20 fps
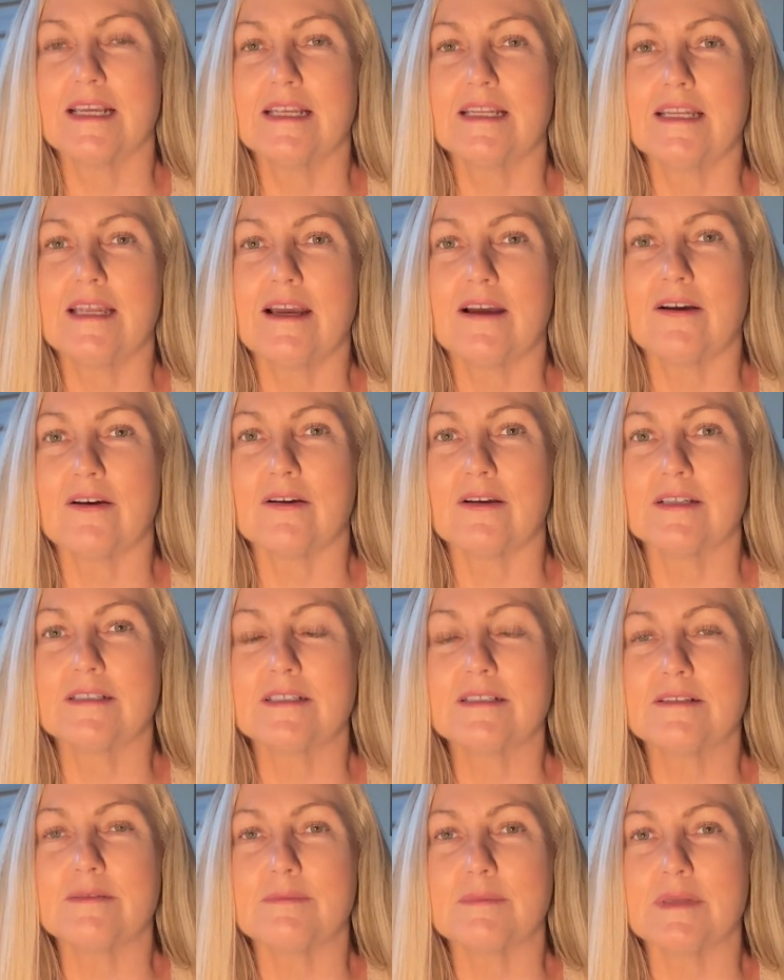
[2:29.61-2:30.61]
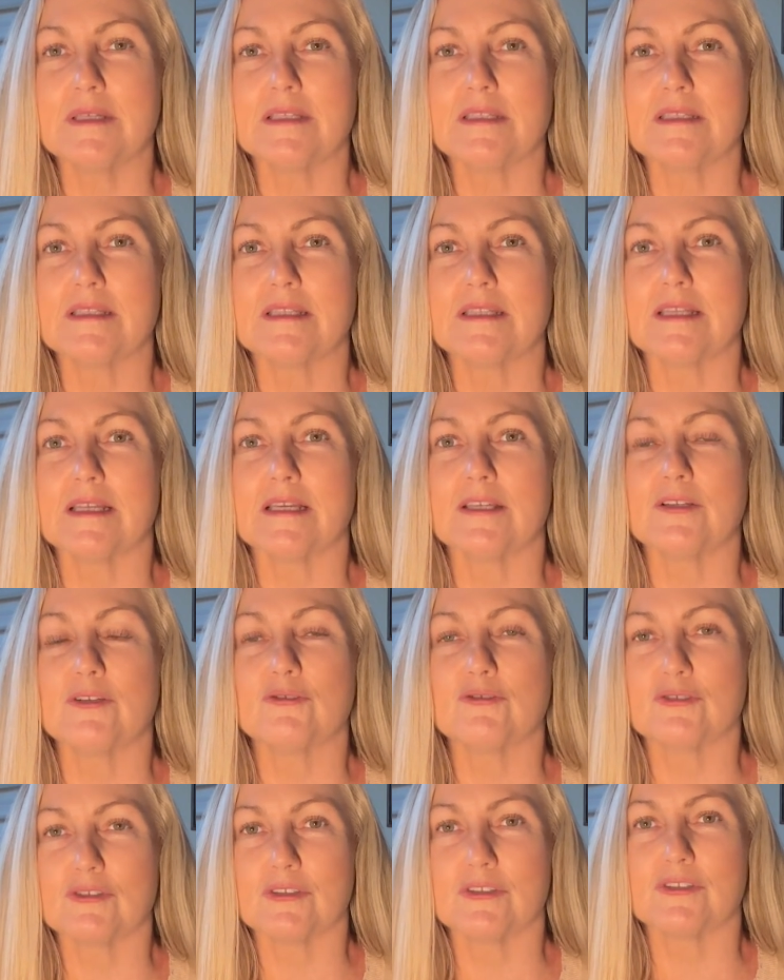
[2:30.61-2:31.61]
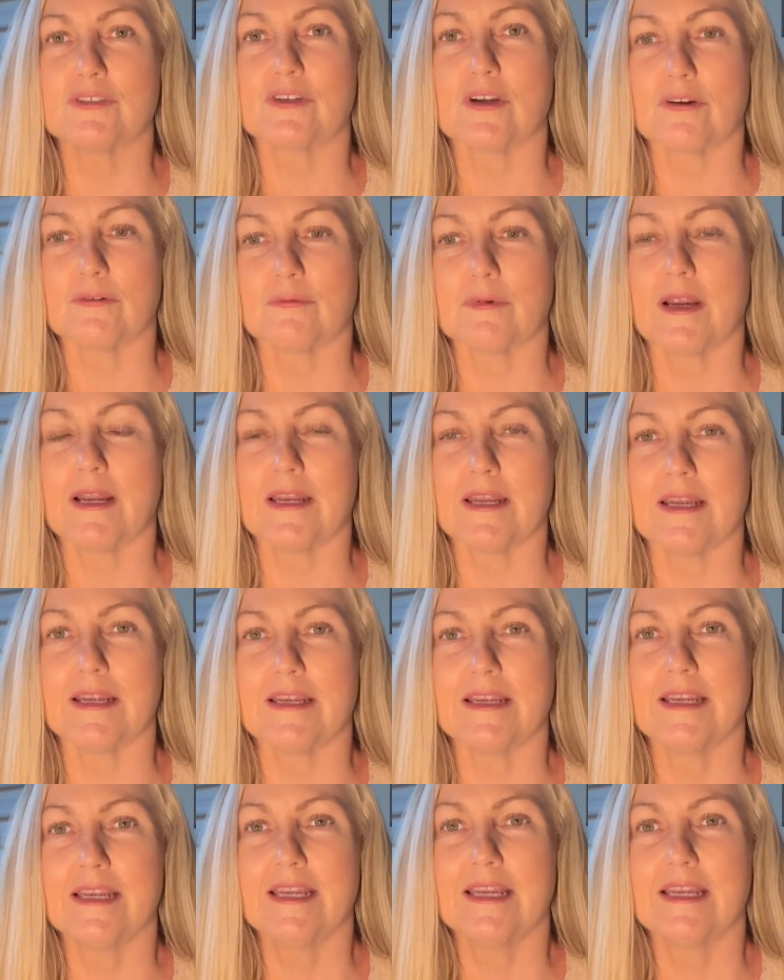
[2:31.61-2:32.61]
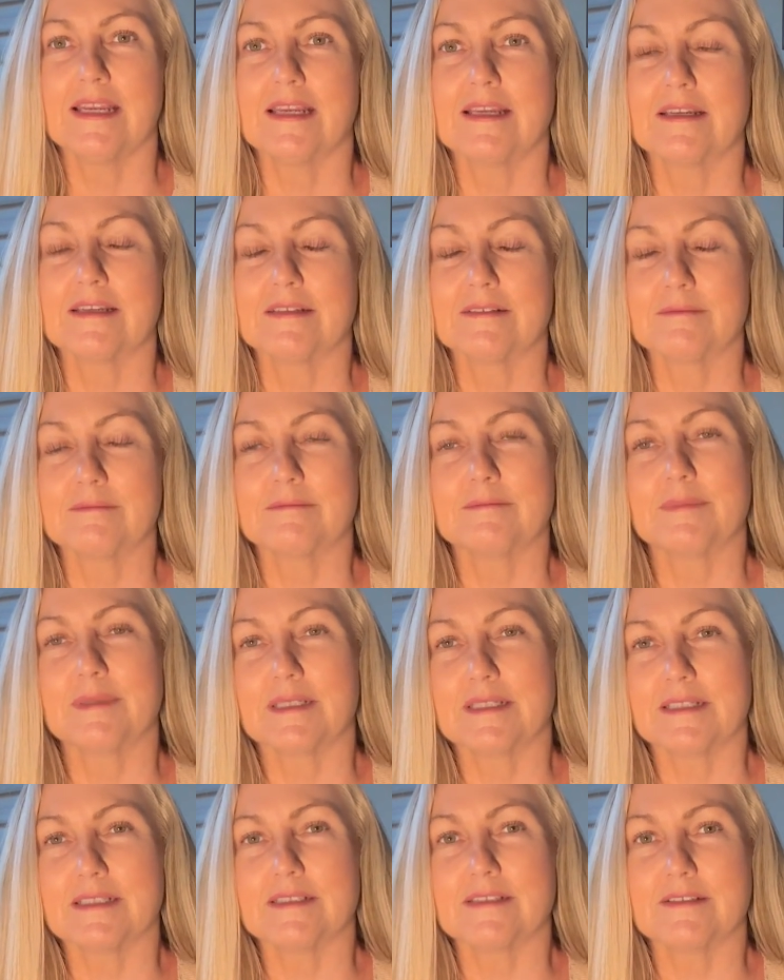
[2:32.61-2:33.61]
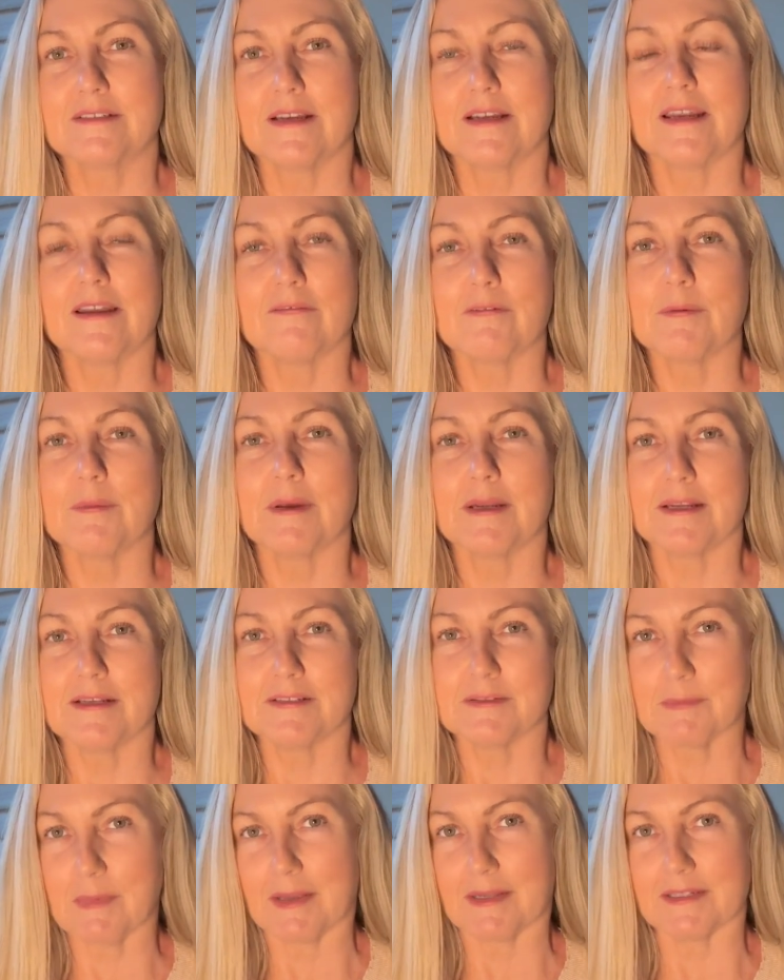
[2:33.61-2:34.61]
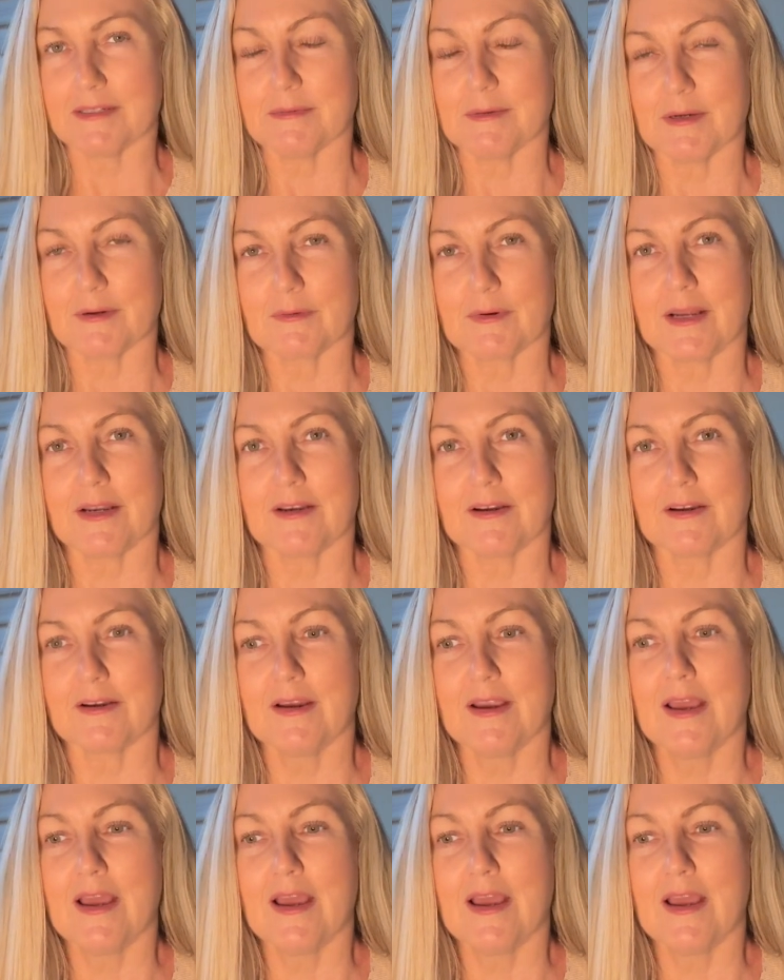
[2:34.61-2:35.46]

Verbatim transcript: Now, it doesn't mean that you should start running eh, because not everybody is meant to be a runner.